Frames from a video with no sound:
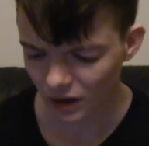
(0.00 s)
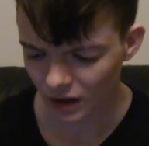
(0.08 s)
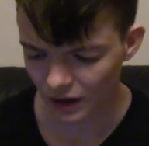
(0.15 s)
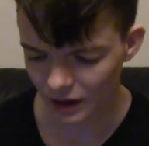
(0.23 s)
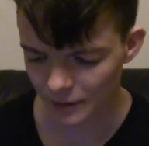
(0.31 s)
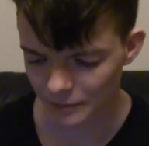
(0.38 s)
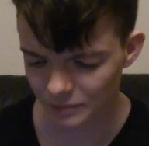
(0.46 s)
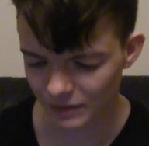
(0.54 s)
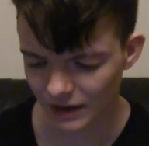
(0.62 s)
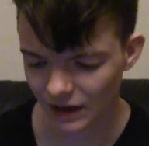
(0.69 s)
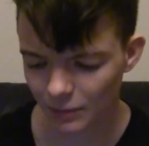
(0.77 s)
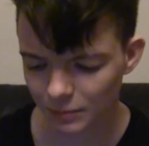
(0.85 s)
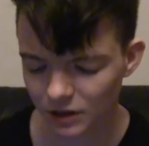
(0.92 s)
And
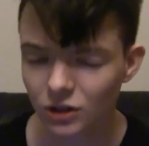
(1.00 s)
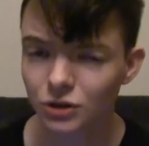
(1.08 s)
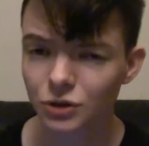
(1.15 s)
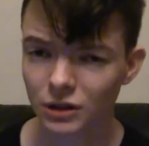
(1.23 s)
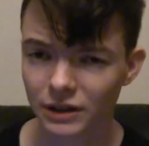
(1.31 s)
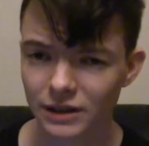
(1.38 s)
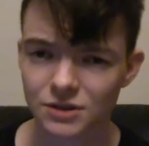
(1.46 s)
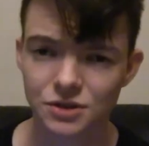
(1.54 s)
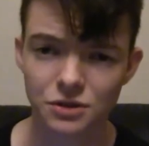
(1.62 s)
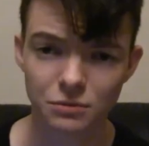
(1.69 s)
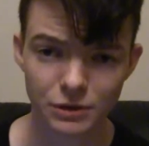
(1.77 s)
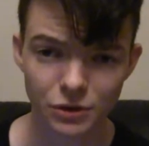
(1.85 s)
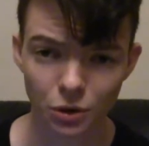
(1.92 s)
I'm going to include a link so
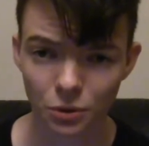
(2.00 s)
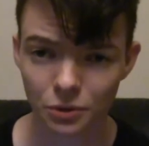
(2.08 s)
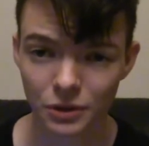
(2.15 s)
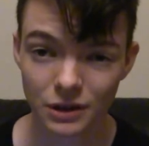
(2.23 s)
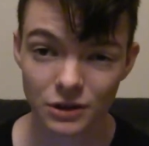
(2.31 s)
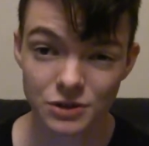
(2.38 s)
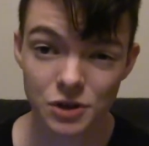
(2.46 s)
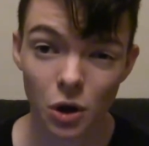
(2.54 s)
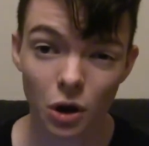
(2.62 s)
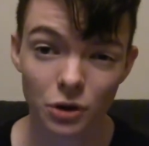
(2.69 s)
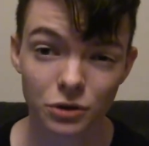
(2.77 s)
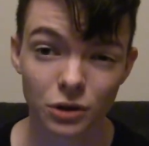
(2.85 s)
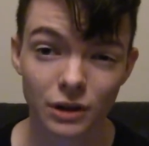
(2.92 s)
you can read the whole thing, because the
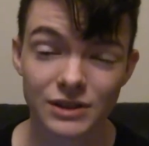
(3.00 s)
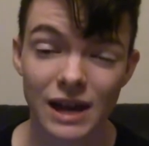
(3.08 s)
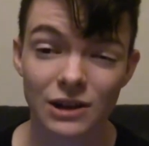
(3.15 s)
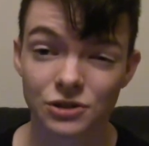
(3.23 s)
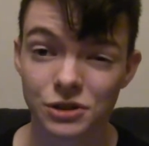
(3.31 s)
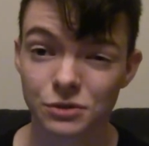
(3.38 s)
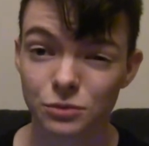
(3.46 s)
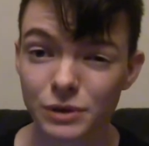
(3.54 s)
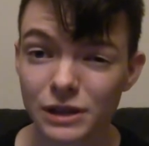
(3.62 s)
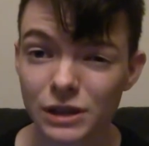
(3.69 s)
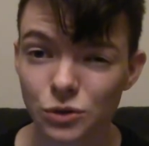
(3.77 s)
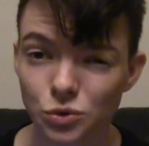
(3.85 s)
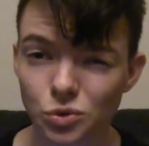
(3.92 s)
article is actually
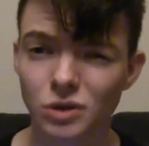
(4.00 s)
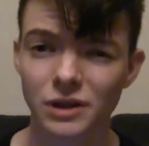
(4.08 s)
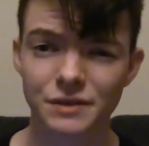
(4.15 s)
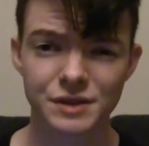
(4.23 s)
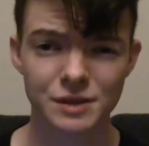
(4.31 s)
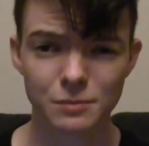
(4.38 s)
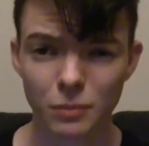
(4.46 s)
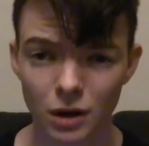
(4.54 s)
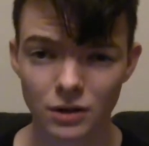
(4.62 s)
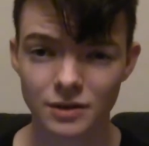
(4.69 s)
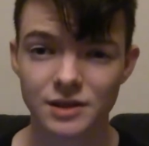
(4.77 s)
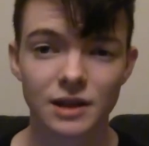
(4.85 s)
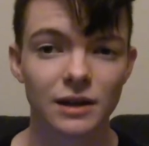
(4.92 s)
really cool and
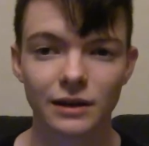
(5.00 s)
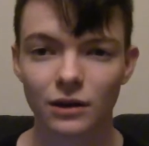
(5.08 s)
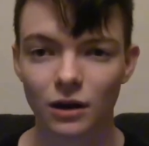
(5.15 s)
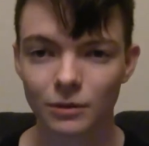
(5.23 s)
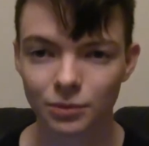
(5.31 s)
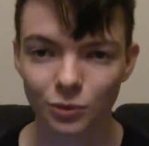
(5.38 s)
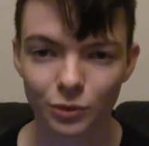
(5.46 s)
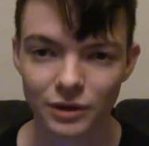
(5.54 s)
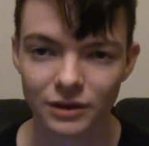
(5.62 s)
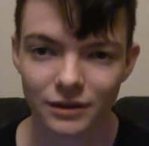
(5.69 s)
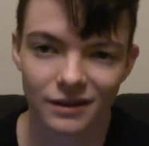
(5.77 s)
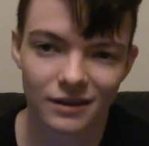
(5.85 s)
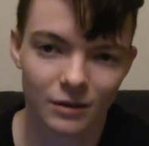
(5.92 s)
smart and on
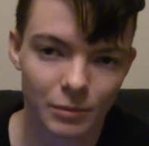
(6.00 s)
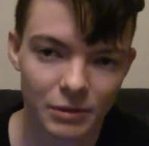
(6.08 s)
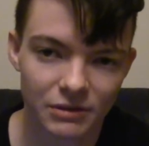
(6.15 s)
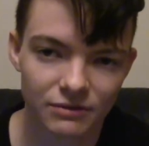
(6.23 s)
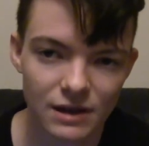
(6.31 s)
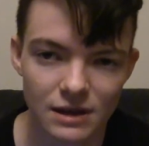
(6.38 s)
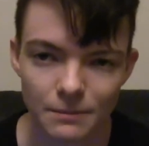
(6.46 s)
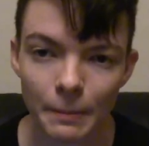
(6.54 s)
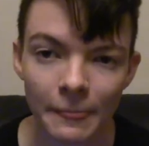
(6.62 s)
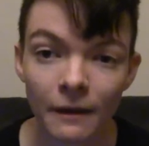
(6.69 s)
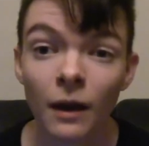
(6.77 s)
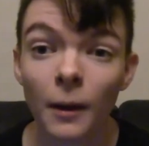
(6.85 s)
point, and I'm a big fan.